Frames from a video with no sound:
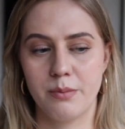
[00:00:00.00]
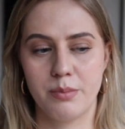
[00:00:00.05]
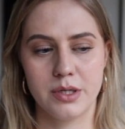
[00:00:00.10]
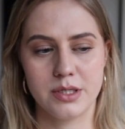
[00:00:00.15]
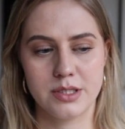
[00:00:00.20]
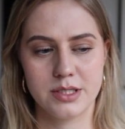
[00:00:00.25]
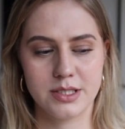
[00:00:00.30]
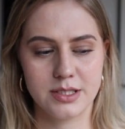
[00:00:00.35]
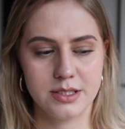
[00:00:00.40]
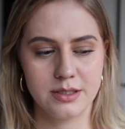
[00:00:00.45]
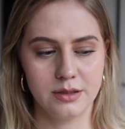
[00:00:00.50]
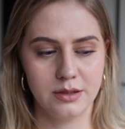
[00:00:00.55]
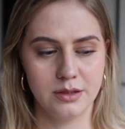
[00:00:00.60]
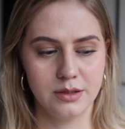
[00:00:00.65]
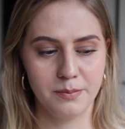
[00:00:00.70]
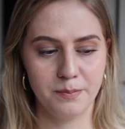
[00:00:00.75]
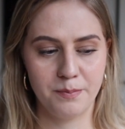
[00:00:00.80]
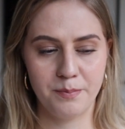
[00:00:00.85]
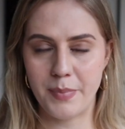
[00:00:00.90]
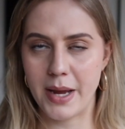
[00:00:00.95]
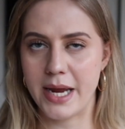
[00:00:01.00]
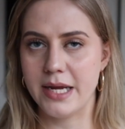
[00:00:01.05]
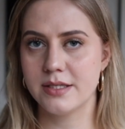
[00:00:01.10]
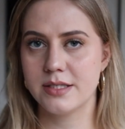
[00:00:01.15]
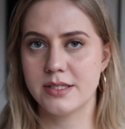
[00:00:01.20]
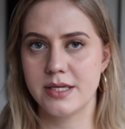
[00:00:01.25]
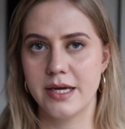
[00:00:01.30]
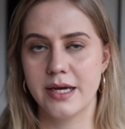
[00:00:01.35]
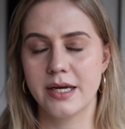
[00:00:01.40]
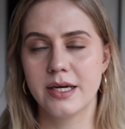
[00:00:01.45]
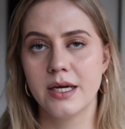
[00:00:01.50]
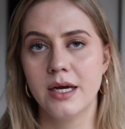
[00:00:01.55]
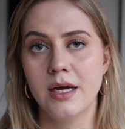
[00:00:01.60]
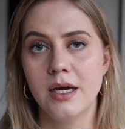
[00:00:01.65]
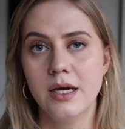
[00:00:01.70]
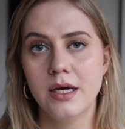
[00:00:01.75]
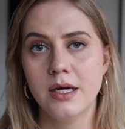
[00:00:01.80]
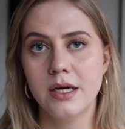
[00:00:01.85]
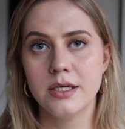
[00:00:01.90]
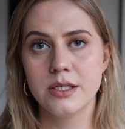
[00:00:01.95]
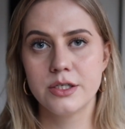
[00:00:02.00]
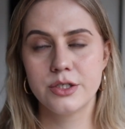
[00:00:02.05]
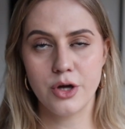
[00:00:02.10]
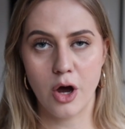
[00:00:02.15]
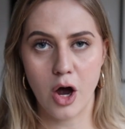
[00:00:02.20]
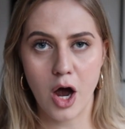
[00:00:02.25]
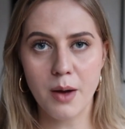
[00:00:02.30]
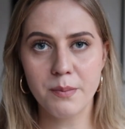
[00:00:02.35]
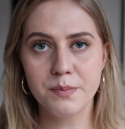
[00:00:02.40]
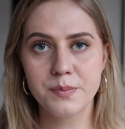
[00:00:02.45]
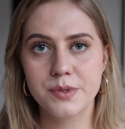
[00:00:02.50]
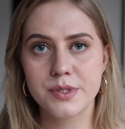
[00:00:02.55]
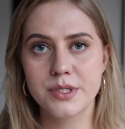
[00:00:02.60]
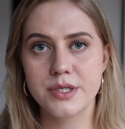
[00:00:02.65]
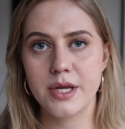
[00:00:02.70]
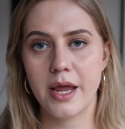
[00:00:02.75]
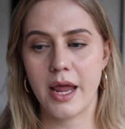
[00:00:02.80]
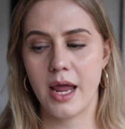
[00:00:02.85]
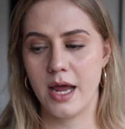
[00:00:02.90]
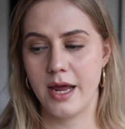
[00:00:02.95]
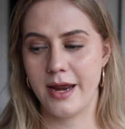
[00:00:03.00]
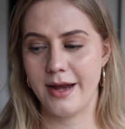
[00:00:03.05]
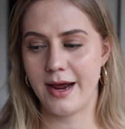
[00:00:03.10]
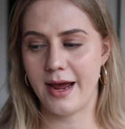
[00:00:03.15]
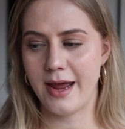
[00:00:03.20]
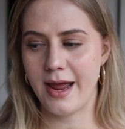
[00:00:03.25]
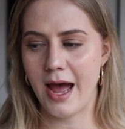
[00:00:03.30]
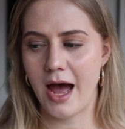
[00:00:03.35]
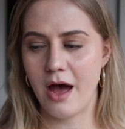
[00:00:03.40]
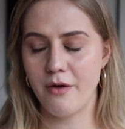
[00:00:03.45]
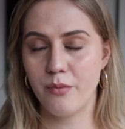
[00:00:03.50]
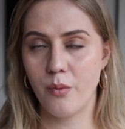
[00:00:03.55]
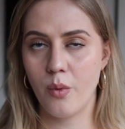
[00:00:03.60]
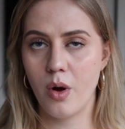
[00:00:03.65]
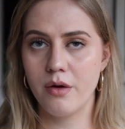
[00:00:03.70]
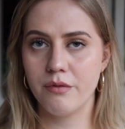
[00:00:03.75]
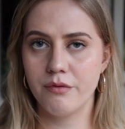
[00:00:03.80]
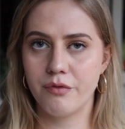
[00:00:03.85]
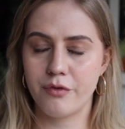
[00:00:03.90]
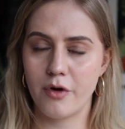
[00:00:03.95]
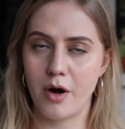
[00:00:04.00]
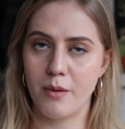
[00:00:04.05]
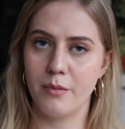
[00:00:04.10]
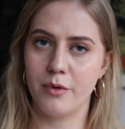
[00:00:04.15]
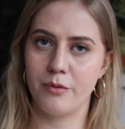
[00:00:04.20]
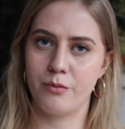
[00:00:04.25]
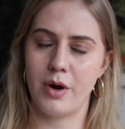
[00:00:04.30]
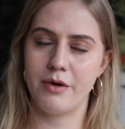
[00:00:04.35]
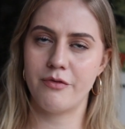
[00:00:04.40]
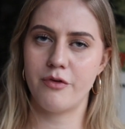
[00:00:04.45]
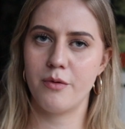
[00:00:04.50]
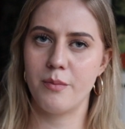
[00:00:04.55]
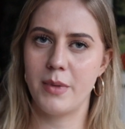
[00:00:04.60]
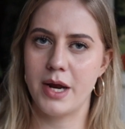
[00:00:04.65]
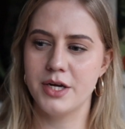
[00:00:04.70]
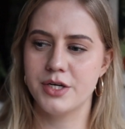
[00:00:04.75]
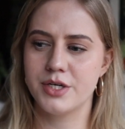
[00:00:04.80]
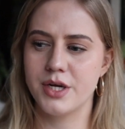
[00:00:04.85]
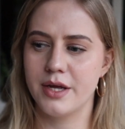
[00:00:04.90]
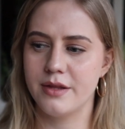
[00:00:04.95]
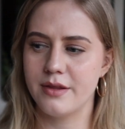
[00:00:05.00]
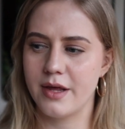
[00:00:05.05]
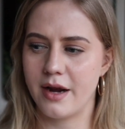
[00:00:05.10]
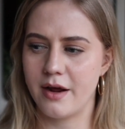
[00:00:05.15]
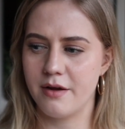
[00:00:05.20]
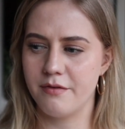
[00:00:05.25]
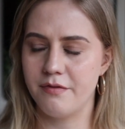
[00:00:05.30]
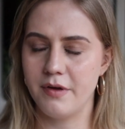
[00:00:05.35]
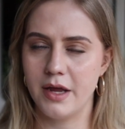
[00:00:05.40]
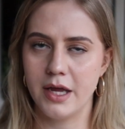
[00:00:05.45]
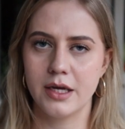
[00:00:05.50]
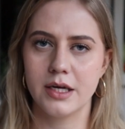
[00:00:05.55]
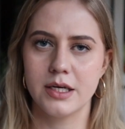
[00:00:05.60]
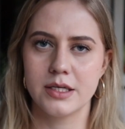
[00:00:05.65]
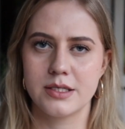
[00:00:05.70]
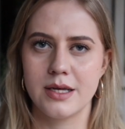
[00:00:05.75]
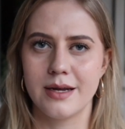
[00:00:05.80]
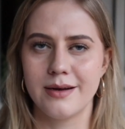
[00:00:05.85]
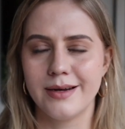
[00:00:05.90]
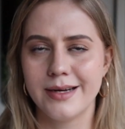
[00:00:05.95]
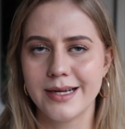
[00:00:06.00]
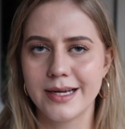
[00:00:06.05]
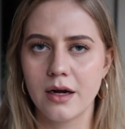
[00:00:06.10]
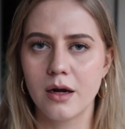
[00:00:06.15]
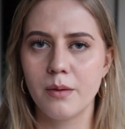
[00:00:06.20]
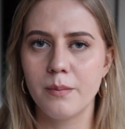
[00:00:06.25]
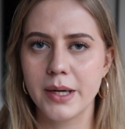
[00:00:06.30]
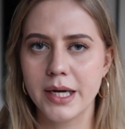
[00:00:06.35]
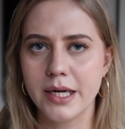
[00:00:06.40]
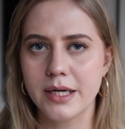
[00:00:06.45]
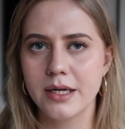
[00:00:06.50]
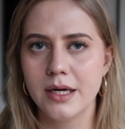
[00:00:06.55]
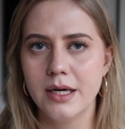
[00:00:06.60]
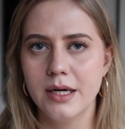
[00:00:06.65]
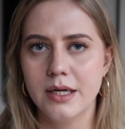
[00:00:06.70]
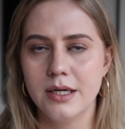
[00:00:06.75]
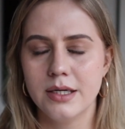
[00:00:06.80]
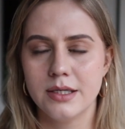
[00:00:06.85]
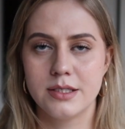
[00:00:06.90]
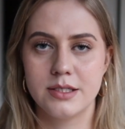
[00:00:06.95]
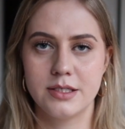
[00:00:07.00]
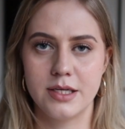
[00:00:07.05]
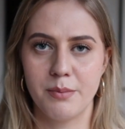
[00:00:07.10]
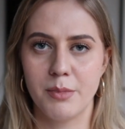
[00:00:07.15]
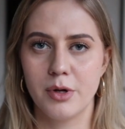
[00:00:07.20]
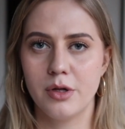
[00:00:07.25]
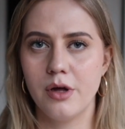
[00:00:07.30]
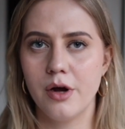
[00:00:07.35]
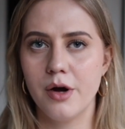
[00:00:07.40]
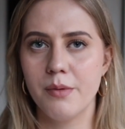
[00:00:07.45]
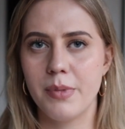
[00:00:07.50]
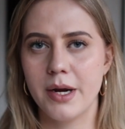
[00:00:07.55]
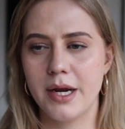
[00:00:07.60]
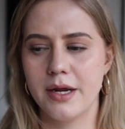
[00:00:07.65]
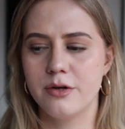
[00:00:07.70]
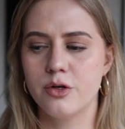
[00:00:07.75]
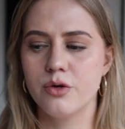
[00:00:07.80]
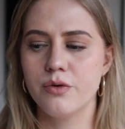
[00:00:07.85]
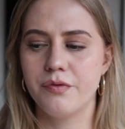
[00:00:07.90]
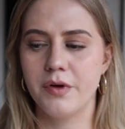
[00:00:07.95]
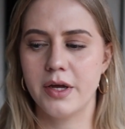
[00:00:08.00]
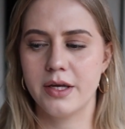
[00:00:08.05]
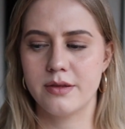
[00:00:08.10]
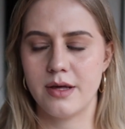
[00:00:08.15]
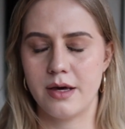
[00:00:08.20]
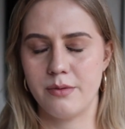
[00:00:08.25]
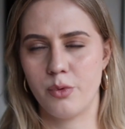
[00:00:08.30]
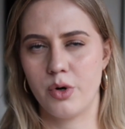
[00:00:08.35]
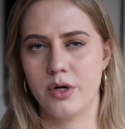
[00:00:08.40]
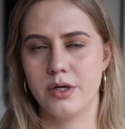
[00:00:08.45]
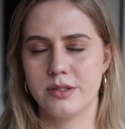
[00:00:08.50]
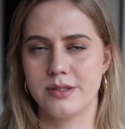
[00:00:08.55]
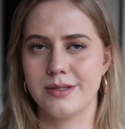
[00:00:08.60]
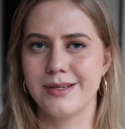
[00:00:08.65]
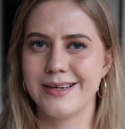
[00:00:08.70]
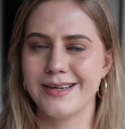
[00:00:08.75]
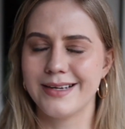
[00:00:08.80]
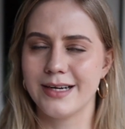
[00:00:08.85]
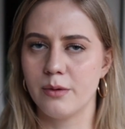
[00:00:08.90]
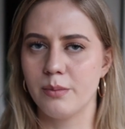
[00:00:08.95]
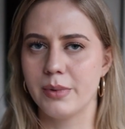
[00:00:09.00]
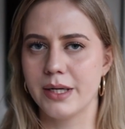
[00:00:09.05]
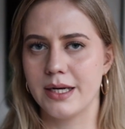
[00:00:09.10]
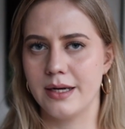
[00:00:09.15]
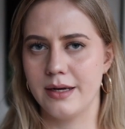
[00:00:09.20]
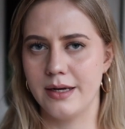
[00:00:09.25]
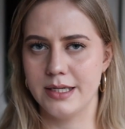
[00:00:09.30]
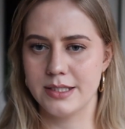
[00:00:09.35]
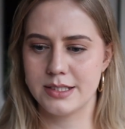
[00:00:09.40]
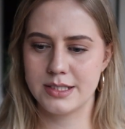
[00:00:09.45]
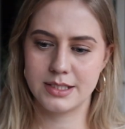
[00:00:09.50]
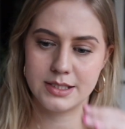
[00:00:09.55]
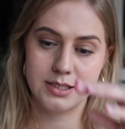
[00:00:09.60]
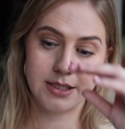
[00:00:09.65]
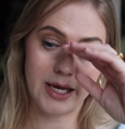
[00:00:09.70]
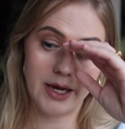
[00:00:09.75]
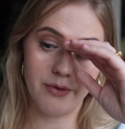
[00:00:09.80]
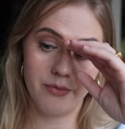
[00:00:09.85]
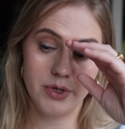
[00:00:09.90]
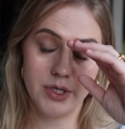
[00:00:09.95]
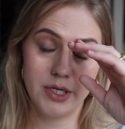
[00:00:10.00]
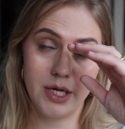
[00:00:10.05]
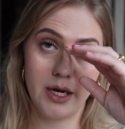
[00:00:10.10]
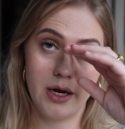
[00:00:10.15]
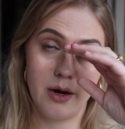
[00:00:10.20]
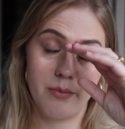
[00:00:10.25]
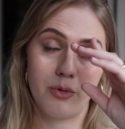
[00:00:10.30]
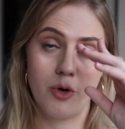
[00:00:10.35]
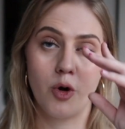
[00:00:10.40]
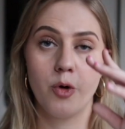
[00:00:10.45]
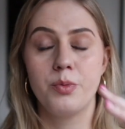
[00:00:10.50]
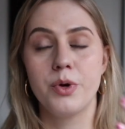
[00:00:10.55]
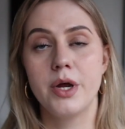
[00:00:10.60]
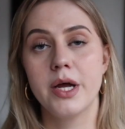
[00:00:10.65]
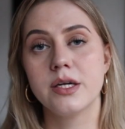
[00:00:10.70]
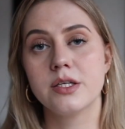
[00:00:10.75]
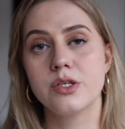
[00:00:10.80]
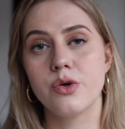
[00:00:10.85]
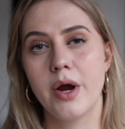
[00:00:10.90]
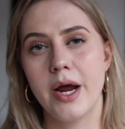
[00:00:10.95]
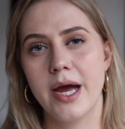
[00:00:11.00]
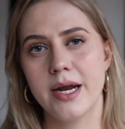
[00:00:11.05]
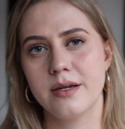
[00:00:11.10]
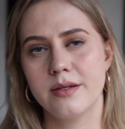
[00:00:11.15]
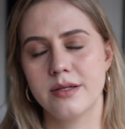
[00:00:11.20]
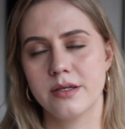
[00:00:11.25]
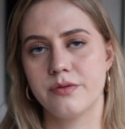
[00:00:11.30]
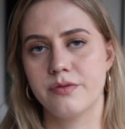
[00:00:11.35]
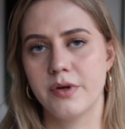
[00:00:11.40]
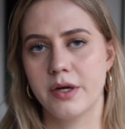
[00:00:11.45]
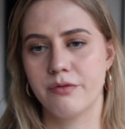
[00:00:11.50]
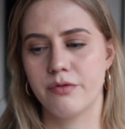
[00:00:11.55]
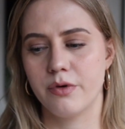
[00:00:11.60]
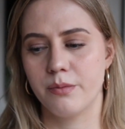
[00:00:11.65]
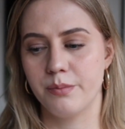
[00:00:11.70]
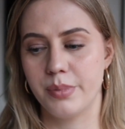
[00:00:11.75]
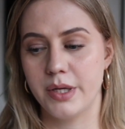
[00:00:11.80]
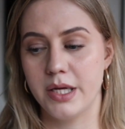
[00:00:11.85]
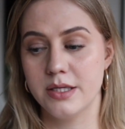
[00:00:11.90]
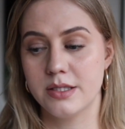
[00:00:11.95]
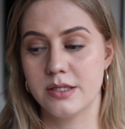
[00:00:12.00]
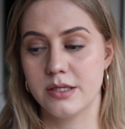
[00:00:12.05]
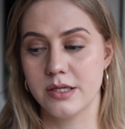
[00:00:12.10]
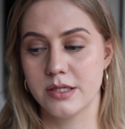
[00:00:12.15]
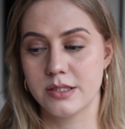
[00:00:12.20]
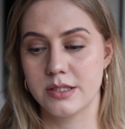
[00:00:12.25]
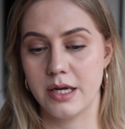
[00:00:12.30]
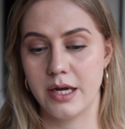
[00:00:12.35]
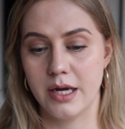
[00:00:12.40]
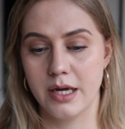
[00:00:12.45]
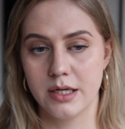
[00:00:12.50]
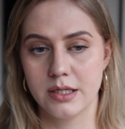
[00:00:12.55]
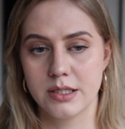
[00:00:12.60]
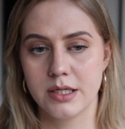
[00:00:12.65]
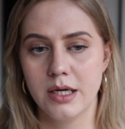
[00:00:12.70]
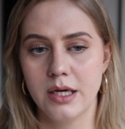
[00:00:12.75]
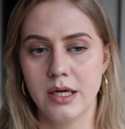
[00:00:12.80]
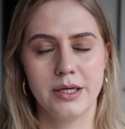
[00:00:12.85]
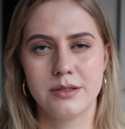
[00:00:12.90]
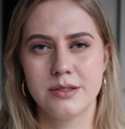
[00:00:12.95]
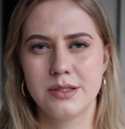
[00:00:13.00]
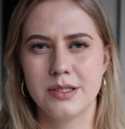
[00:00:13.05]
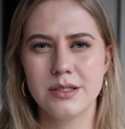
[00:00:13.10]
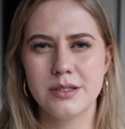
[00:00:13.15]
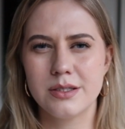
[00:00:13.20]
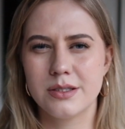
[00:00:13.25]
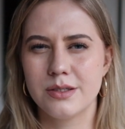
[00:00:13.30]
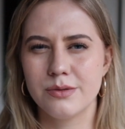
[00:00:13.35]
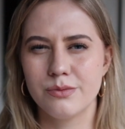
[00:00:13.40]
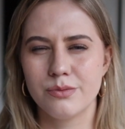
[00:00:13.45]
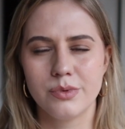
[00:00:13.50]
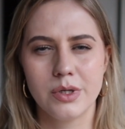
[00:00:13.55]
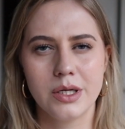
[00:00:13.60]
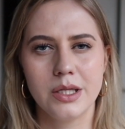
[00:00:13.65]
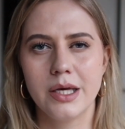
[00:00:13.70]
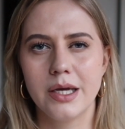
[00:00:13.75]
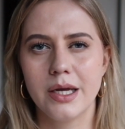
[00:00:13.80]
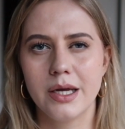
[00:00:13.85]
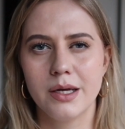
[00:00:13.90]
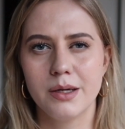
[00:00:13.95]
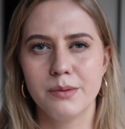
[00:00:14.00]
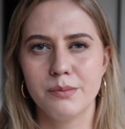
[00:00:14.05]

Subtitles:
but still basic tops, and I have one from Reformation that I think is a little bit similar, but I do think that one is a little bit less everyday appropriate. So I added this thing from Pieces, and it's just really